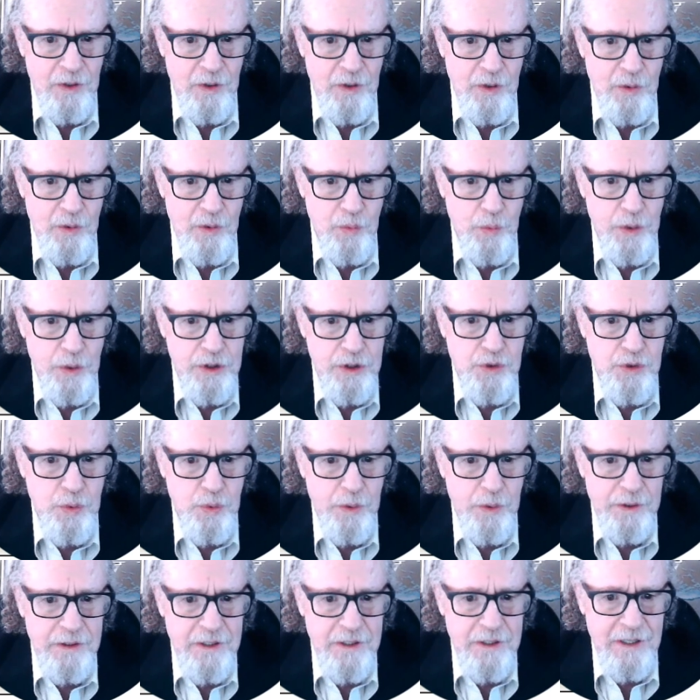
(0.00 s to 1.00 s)
which
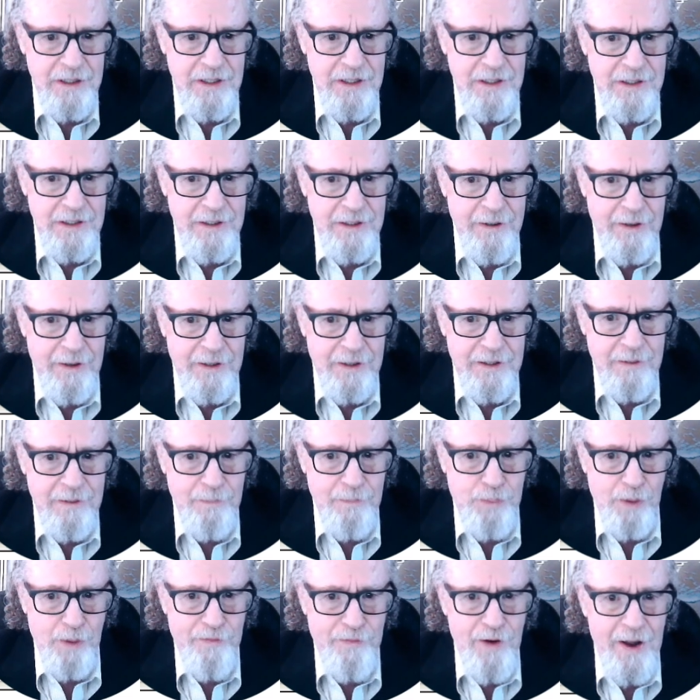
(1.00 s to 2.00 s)
would
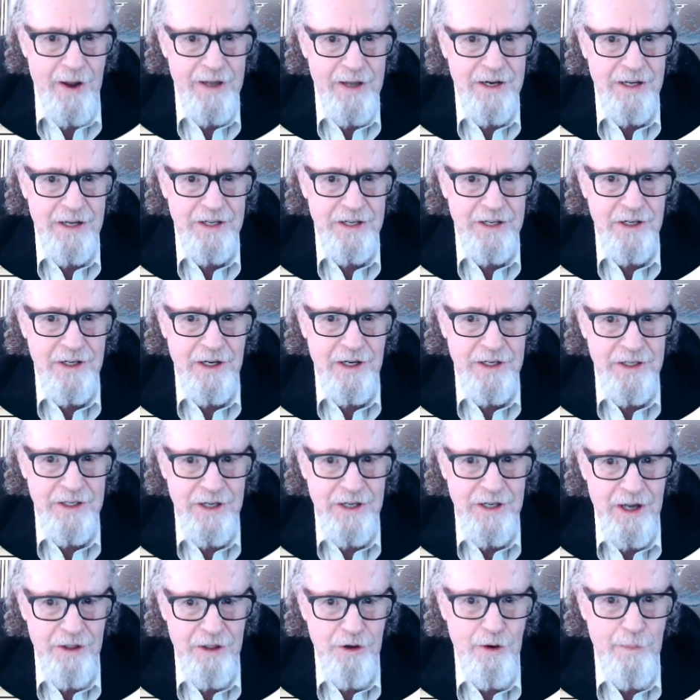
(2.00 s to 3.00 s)
provide
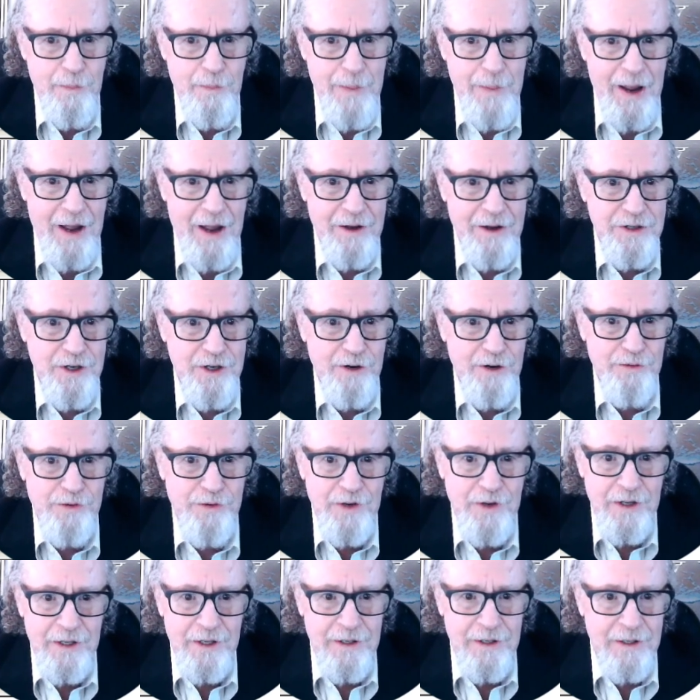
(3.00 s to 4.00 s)
another amount of
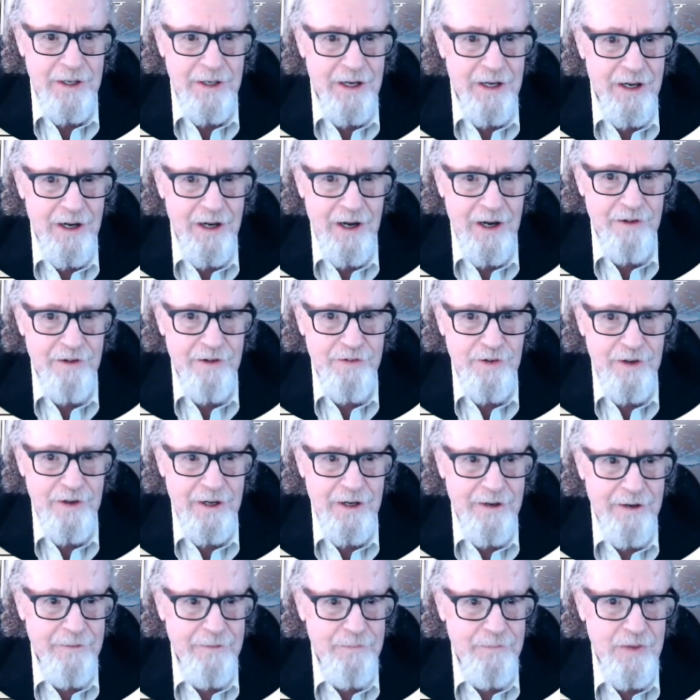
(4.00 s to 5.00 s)

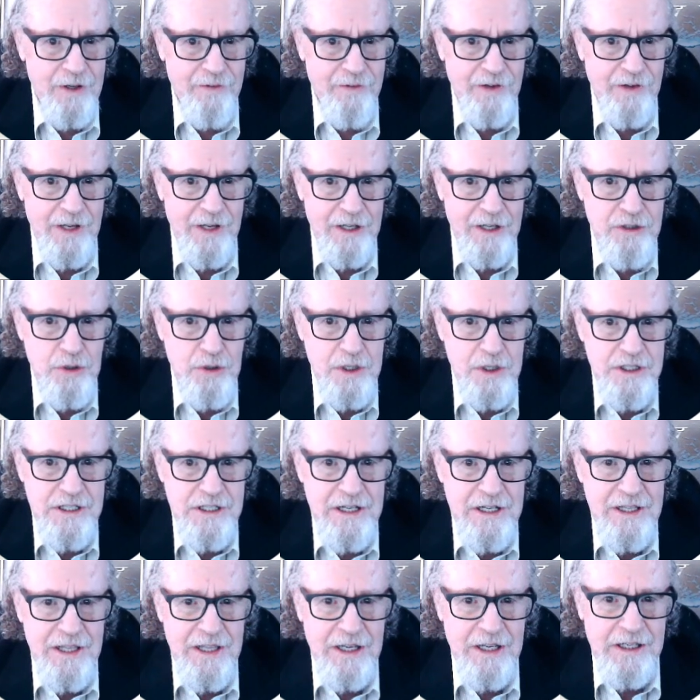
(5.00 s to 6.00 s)

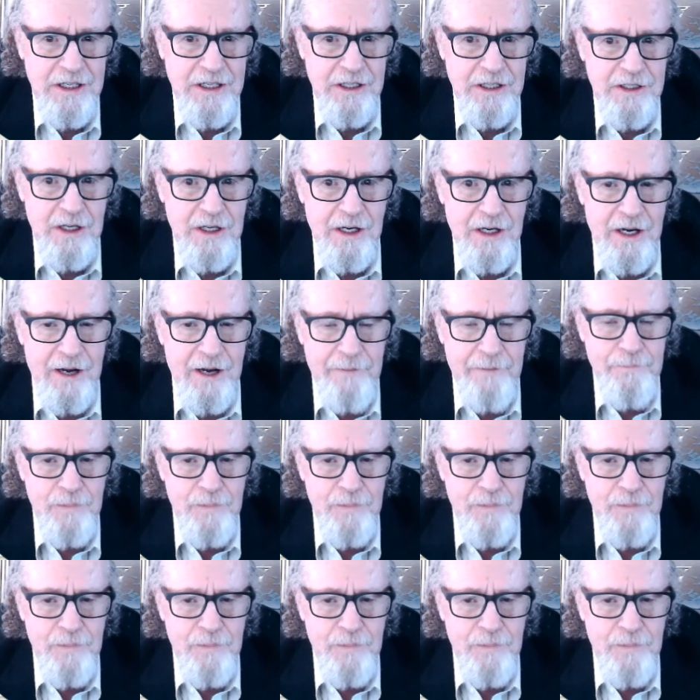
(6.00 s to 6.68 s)
electricity that could